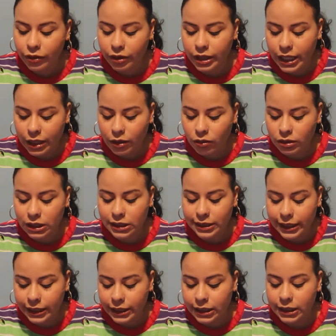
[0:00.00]
that on a
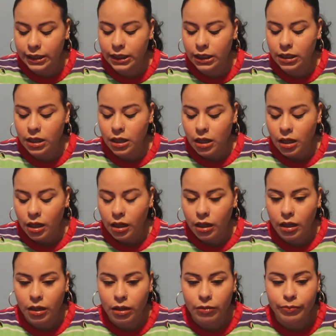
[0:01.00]
daily.
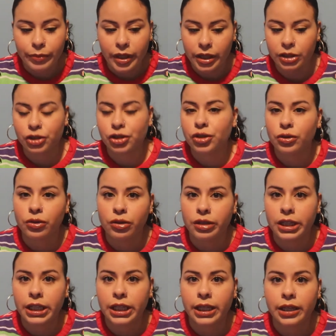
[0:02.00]
Bok
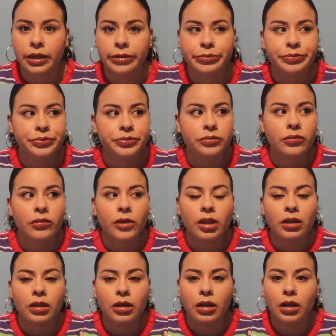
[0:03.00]
choy,
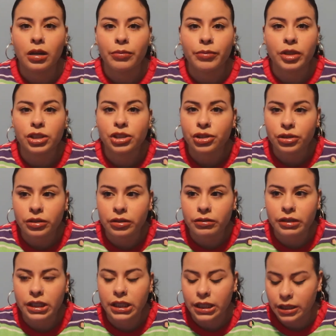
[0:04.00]
mustard
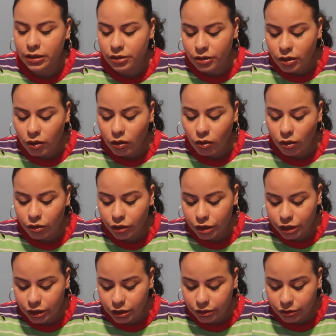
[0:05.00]
greens, all
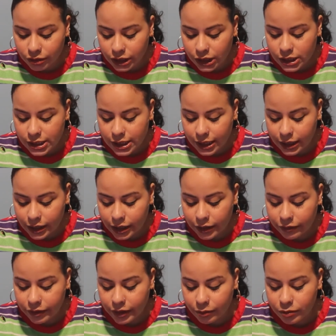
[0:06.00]
the good greens I
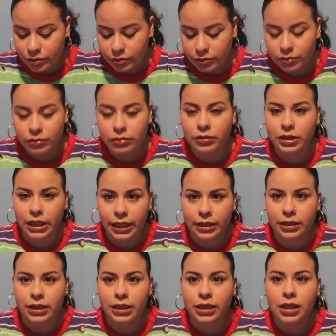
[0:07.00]
give them
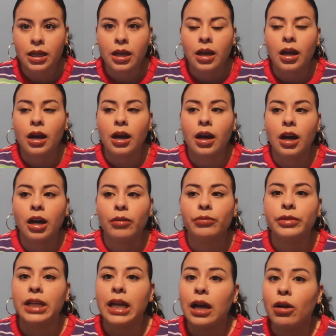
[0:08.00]
daily.
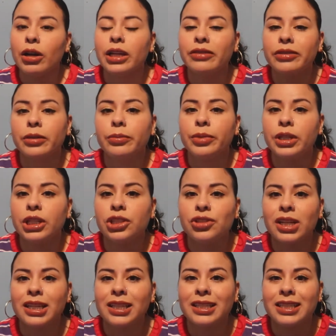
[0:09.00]
Now, if your bearded
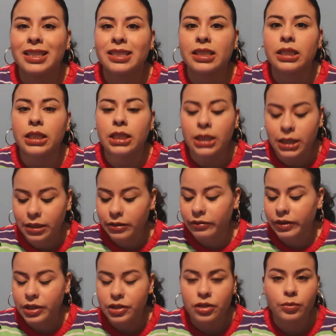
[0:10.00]
dragon isn't
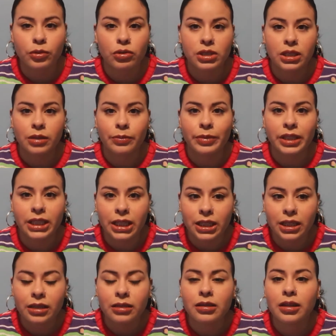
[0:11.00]
eating vegetables in the
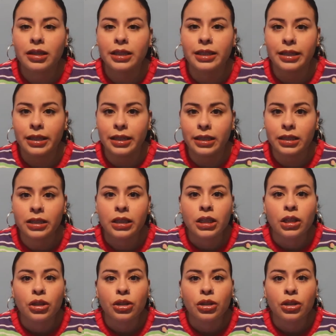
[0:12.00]
beginning, again,